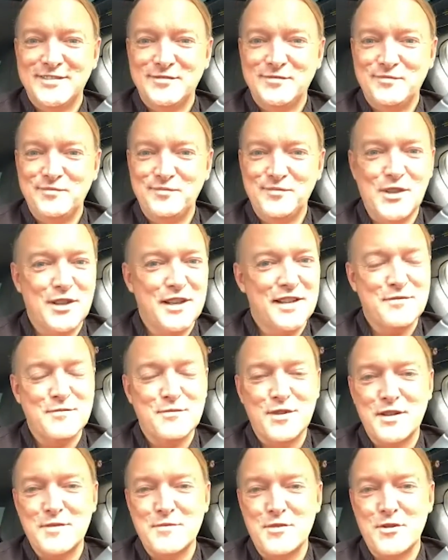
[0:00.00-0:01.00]
not even
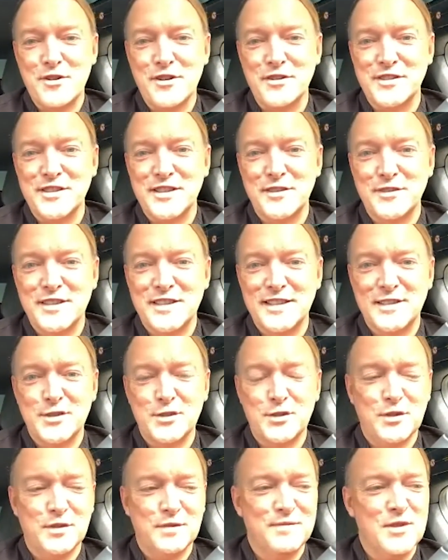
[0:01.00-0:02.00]
brick and mortar. So it's
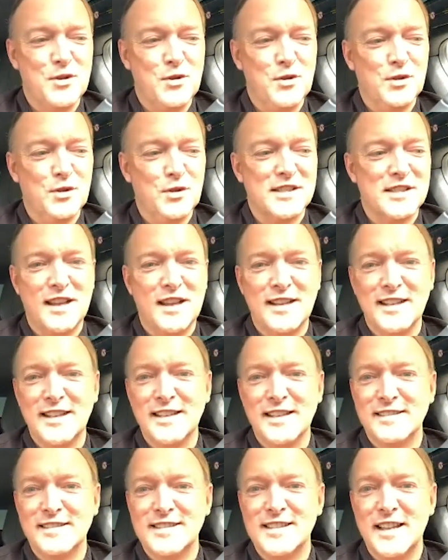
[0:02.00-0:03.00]
all
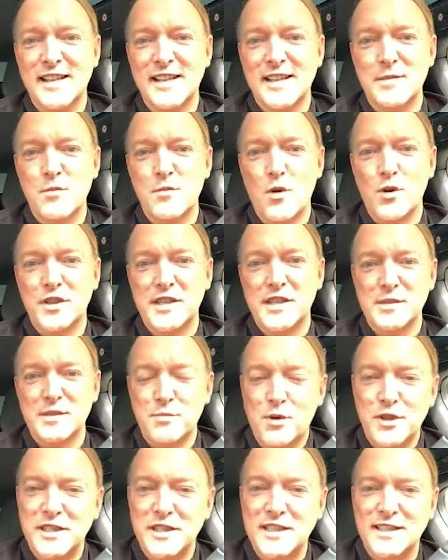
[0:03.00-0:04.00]
slightly more
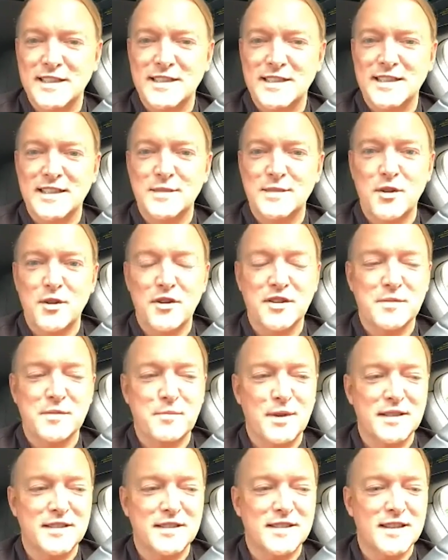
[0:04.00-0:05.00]
disappointing as an experience.
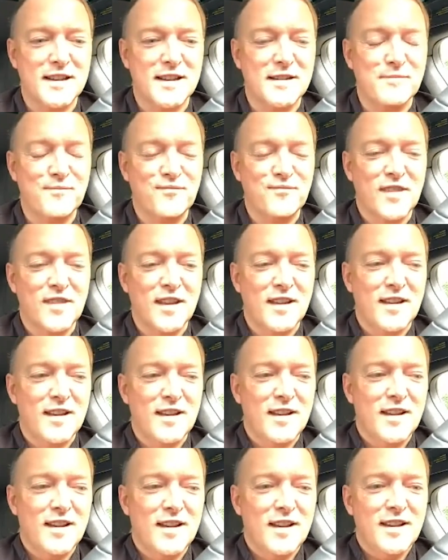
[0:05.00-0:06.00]
But
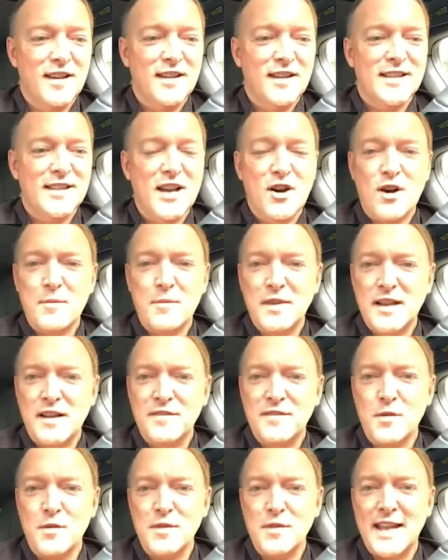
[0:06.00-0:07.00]
no, I mean,
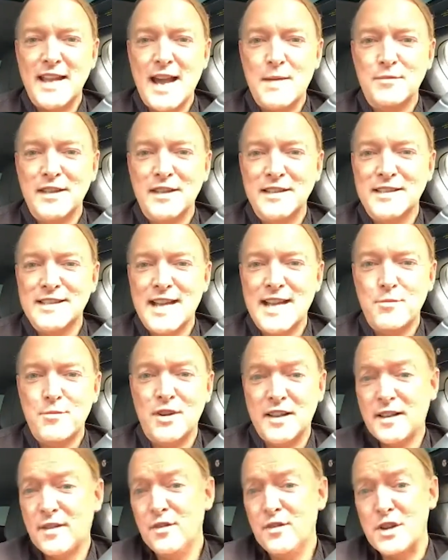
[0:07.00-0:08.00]
from a gambling
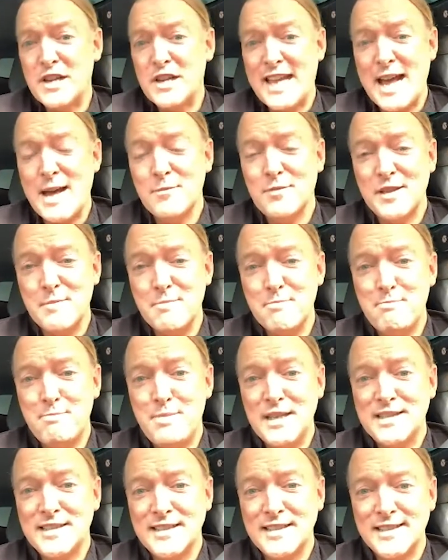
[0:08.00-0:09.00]
standpoint, I'll give you a gambling
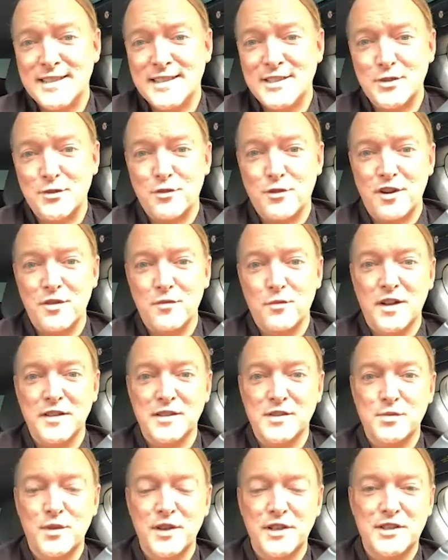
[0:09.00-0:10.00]
business story
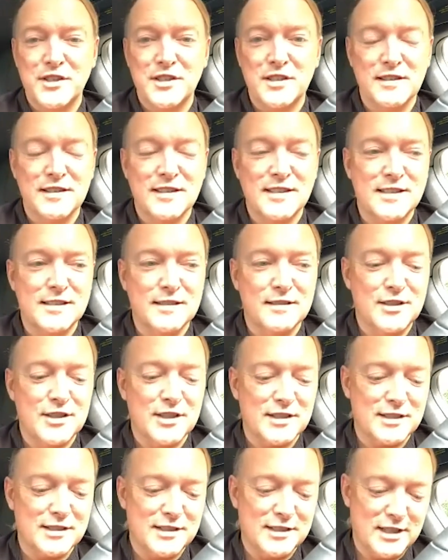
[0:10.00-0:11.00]
once, which
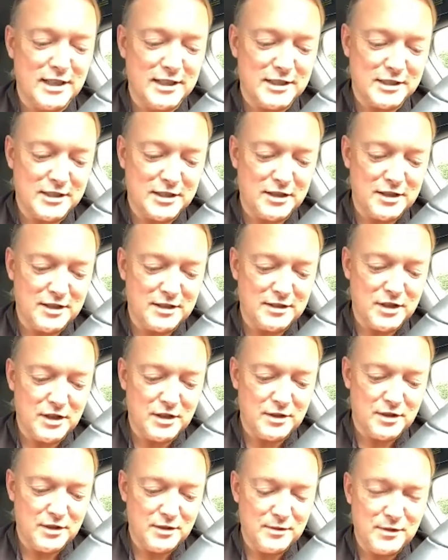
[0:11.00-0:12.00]
just sits to
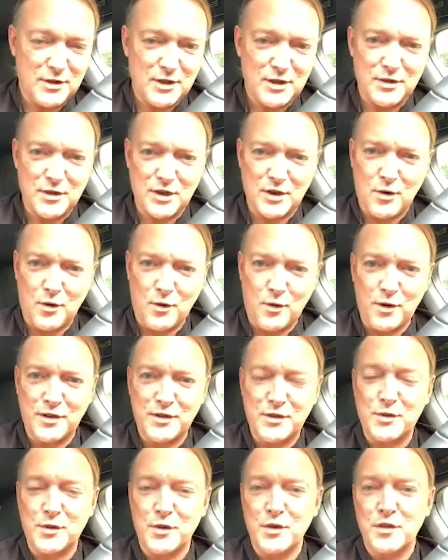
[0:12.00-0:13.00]
the core
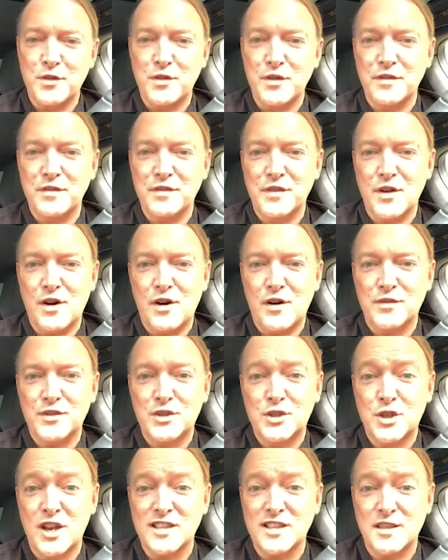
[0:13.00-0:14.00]
truth of
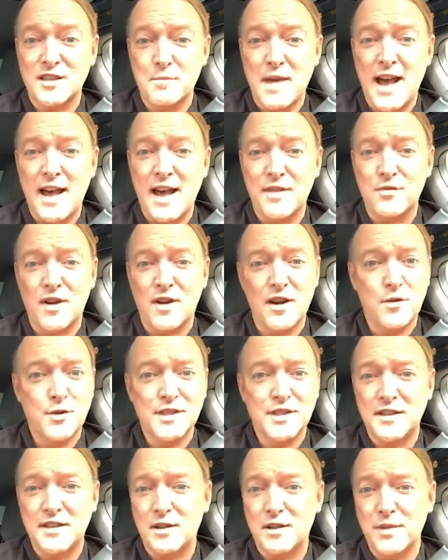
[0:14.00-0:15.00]
trust the math, right? I
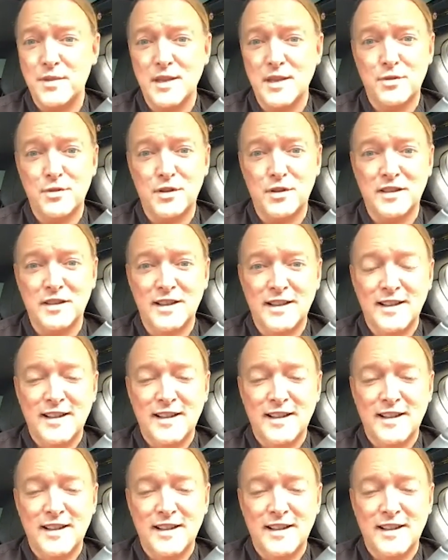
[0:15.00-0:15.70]
always tell people,